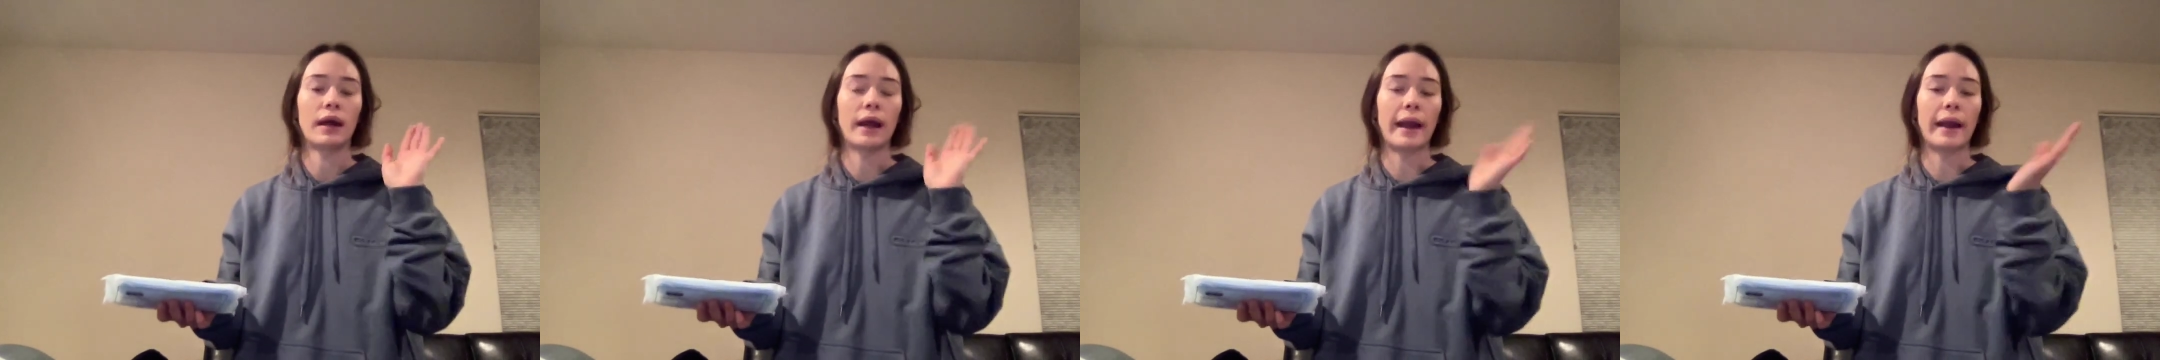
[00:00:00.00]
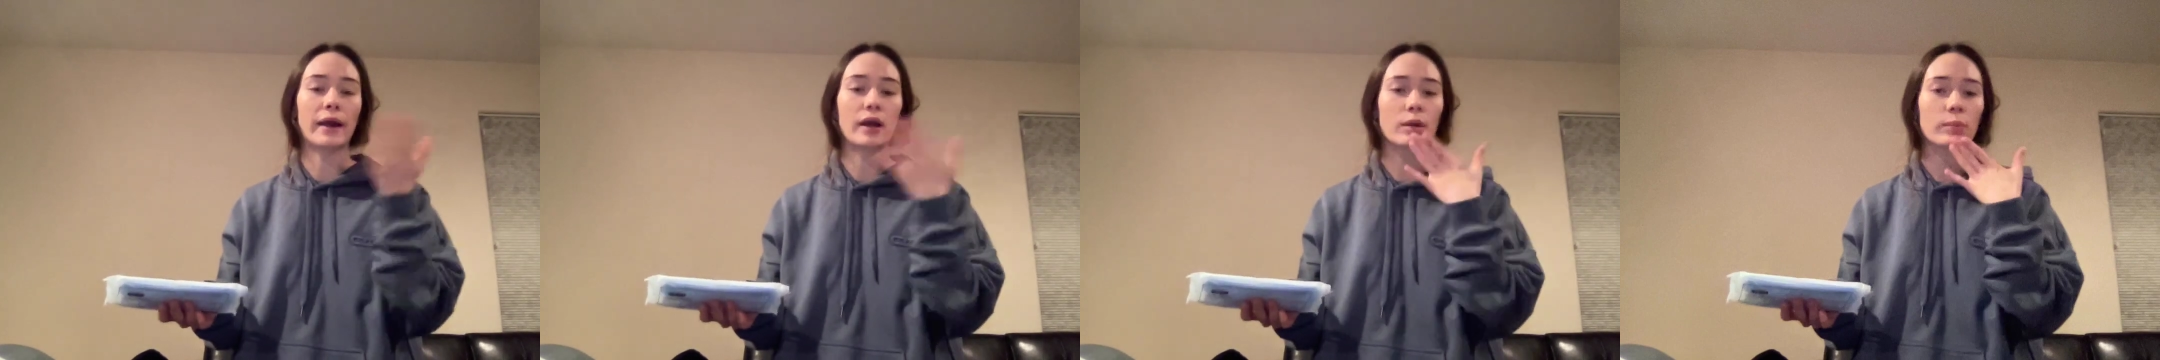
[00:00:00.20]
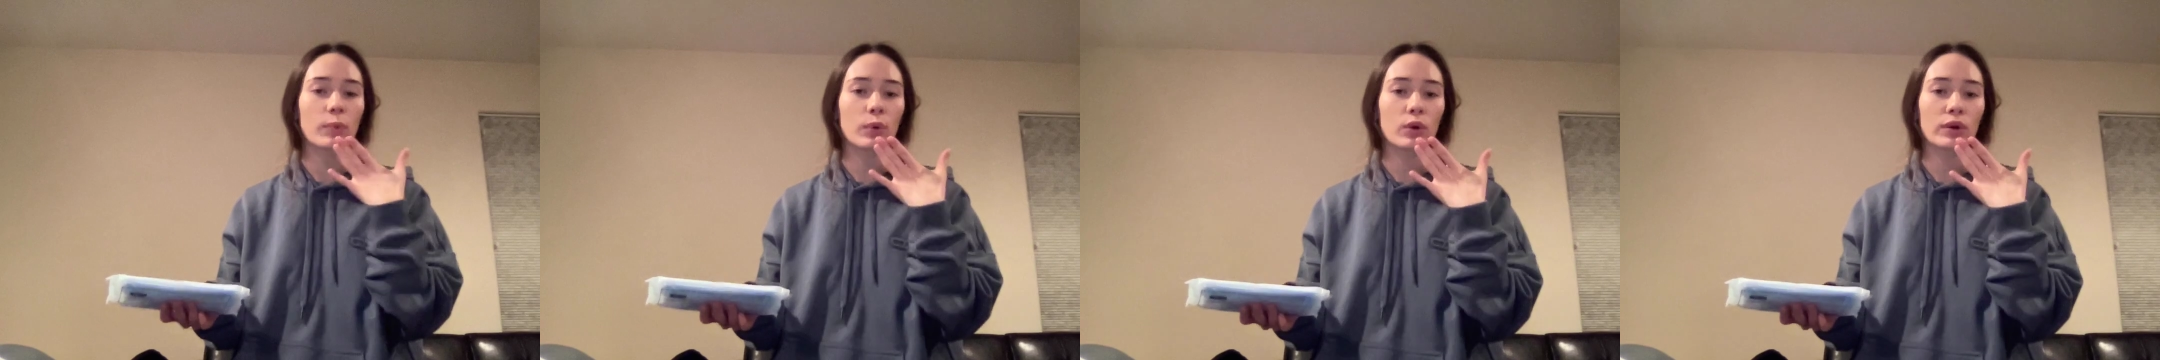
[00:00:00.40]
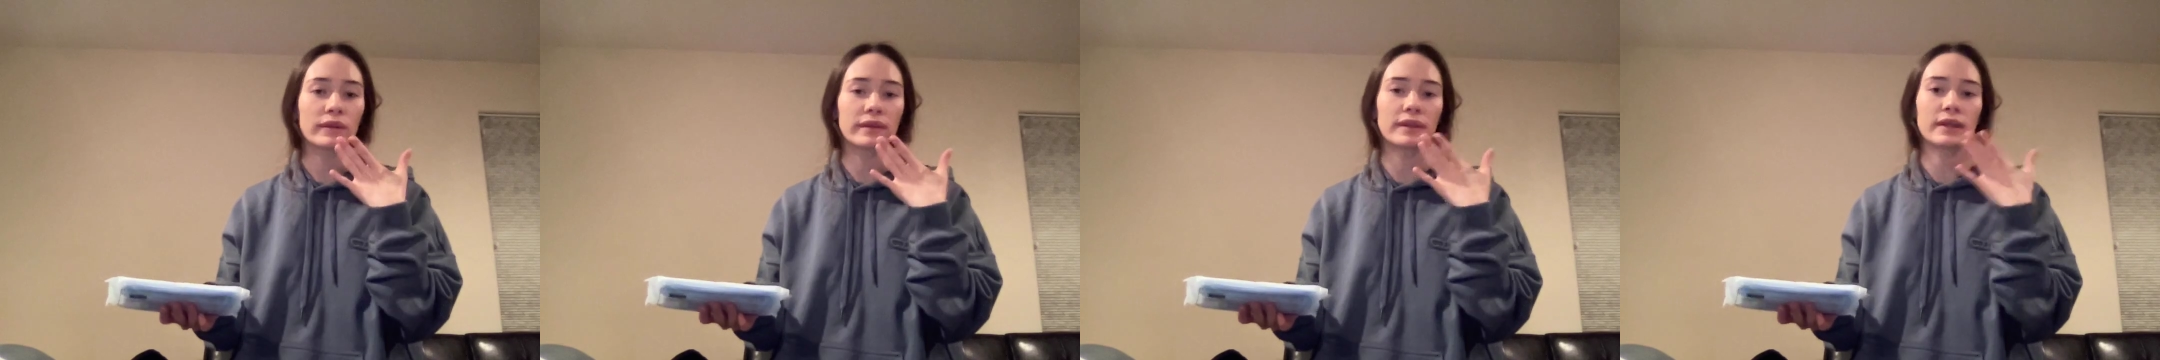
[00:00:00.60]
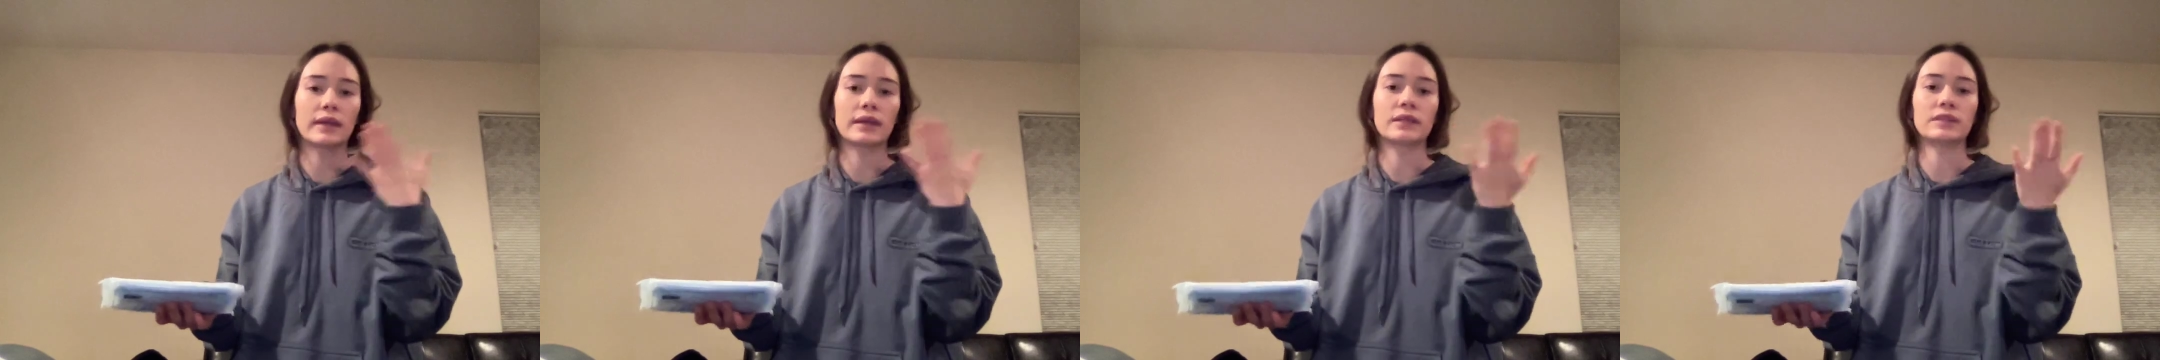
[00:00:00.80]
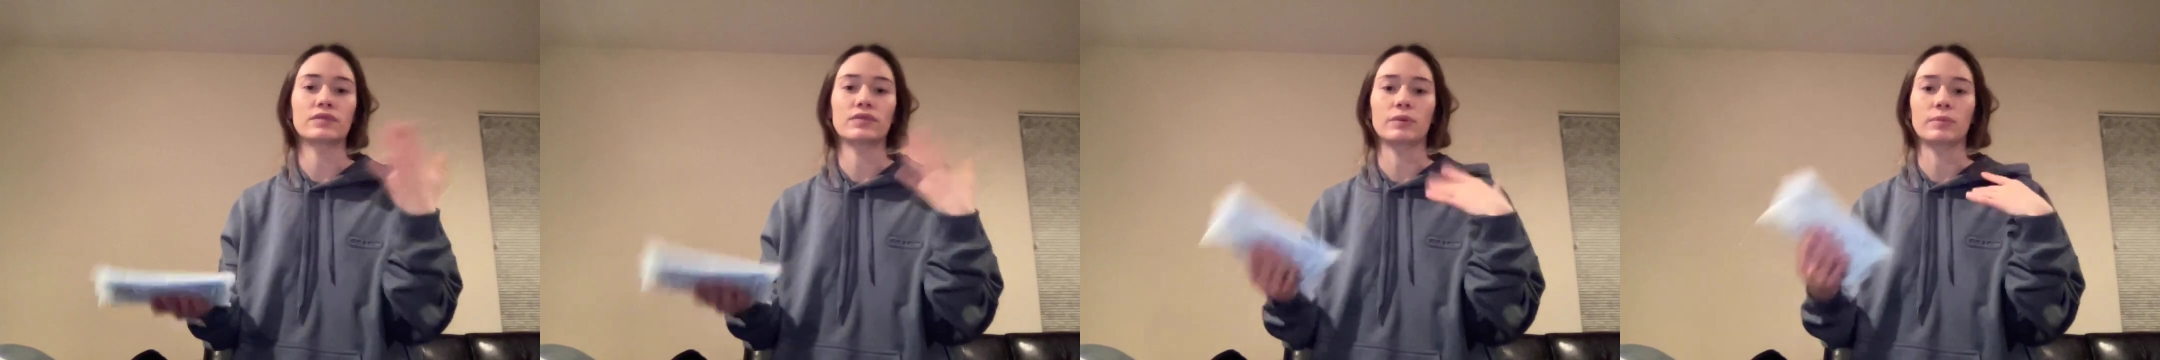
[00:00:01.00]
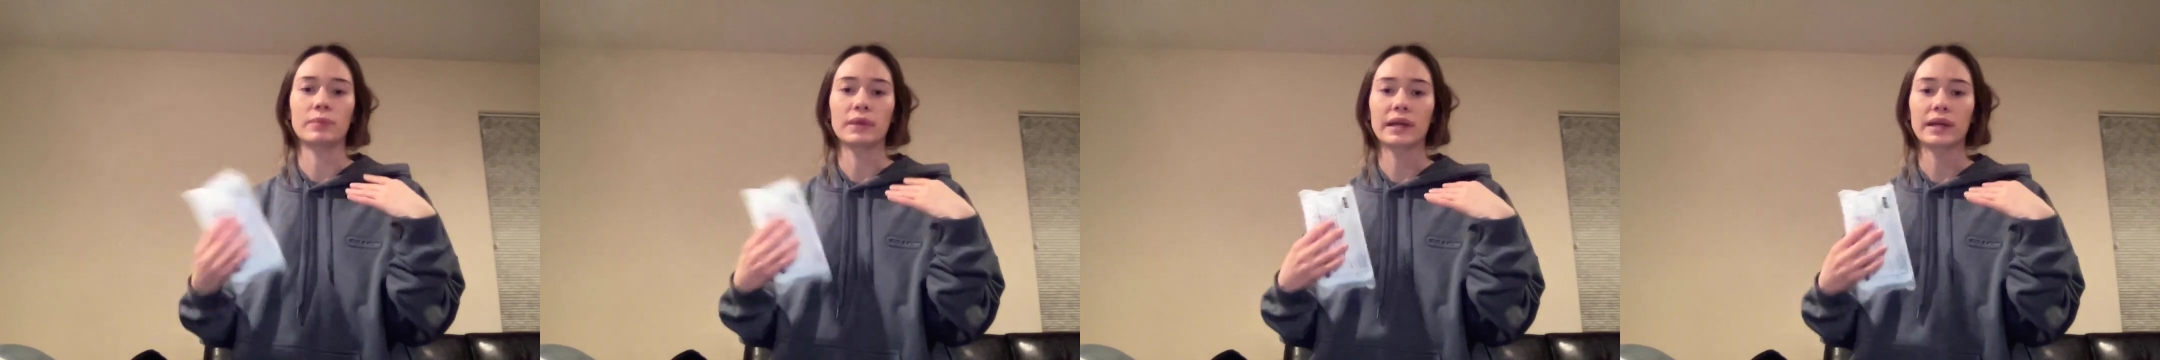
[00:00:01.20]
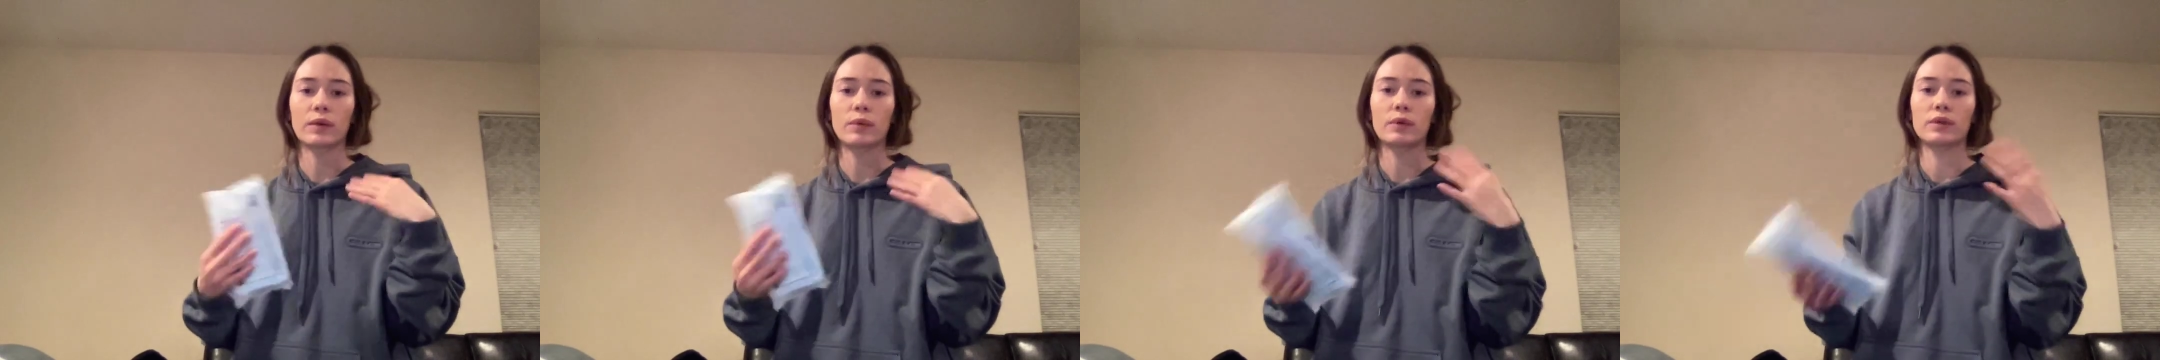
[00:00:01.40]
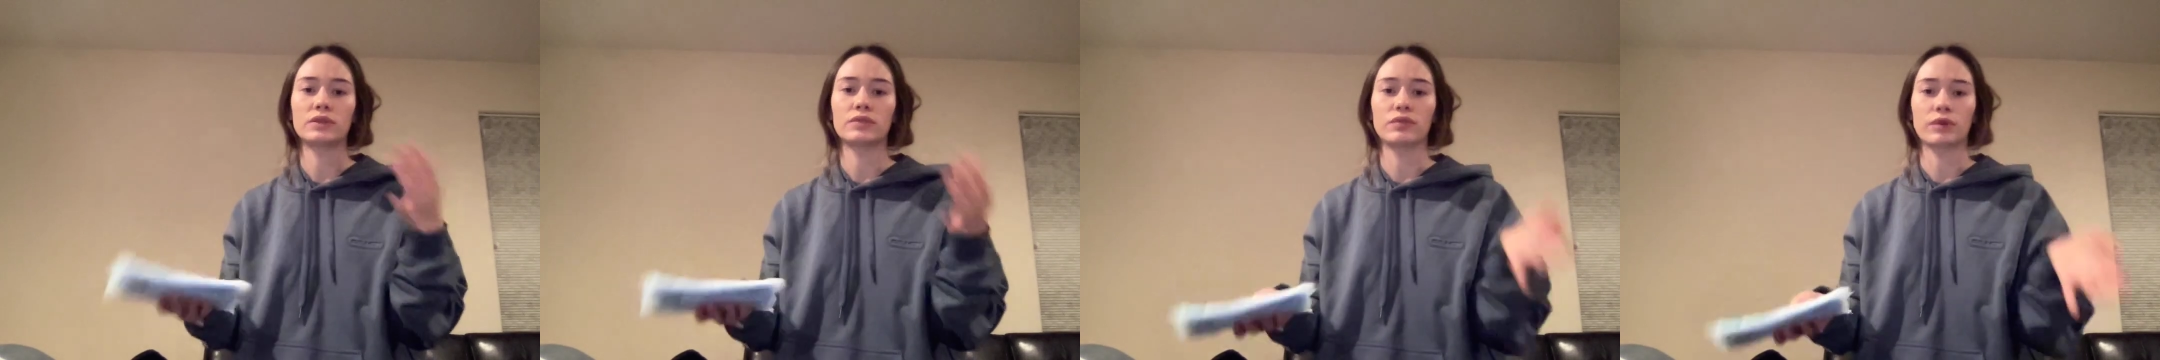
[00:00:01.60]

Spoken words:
airborne things, from liquids,